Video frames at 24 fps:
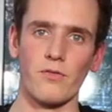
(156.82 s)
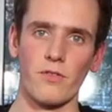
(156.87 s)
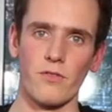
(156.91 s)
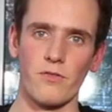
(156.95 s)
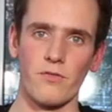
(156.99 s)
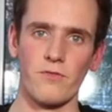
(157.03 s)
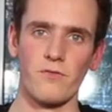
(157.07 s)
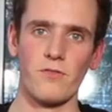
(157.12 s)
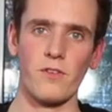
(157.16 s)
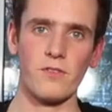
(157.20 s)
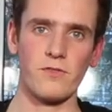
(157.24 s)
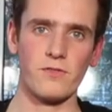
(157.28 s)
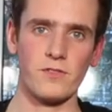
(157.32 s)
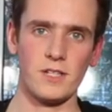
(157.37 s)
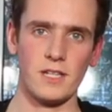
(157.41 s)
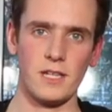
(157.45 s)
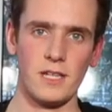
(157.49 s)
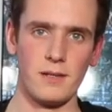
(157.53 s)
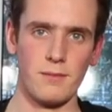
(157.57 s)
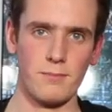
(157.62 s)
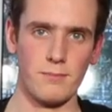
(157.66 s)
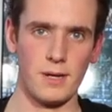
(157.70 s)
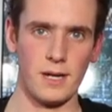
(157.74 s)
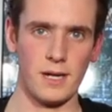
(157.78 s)
for
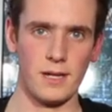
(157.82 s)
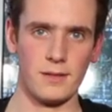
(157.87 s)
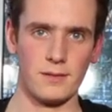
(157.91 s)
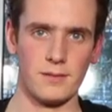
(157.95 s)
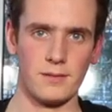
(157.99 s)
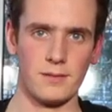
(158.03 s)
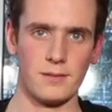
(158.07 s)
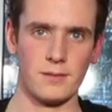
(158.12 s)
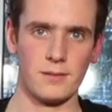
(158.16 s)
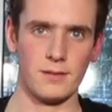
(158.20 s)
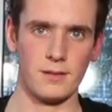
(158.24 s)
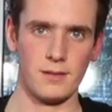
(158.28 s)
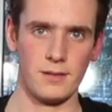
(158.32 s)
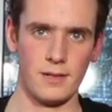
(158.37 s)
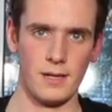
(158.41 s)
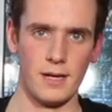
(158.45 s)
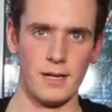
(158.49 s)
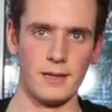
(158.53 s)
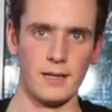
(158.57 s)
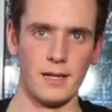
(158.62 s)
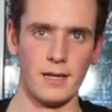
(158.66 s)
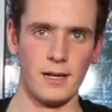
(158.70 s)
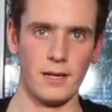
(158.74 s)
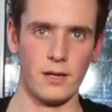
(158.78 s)
fifteen minutes
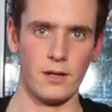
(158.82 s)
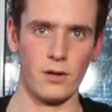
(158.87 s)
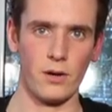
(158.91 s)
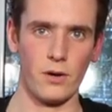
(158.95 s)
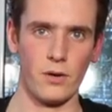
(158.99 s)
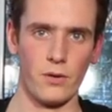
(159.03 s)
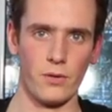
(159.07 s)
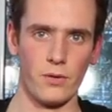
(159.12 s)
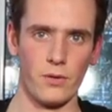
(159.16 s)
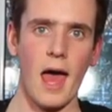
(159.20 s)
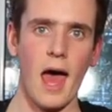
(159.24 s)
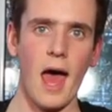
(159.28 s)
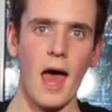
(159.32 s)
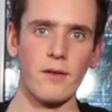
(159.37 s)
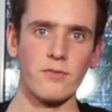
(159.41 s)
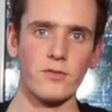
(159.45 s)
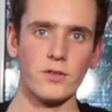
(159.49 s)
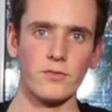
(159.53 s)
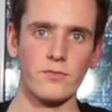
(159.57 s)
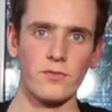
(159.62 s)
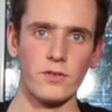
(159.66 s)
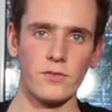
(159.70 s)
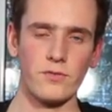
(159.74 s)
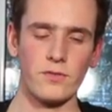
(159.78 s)
and let it go.
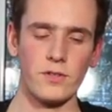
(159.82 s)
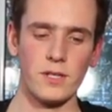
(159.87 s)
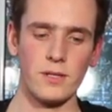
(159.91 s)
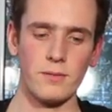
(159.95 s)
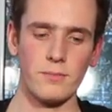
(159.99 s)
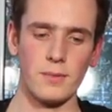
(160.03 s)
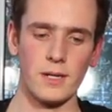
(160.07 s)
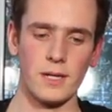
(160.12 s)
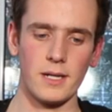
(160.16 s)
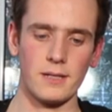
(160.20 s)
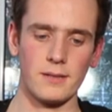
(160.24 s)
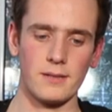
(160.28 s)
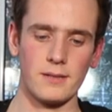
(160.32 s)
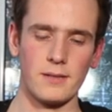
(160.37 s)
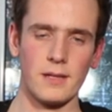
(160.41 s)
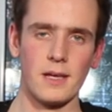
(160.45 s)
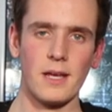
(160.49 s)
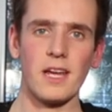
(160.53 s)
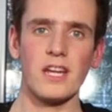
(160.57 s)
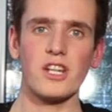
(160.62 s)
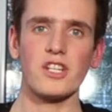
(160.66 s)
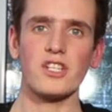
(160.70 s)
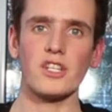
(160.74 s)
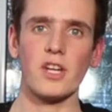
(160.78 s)
After fifteen minutes,
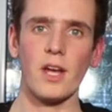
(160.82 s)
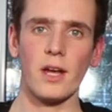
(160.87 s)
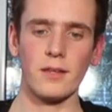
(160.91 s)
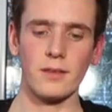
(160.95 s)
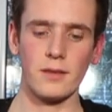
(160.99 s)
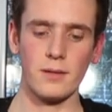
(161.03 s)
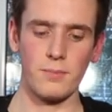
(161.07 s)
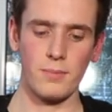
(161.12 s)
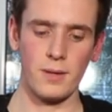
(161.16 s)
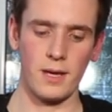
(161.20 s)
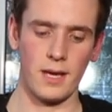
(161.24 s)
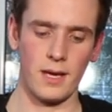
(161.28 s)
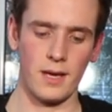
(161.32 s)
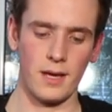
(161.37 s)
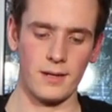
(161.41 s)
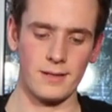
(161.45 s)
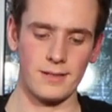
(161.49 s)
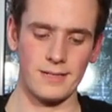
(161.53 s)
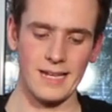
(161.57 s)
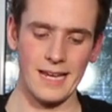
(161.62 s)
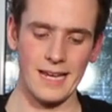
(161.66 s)
check the pan,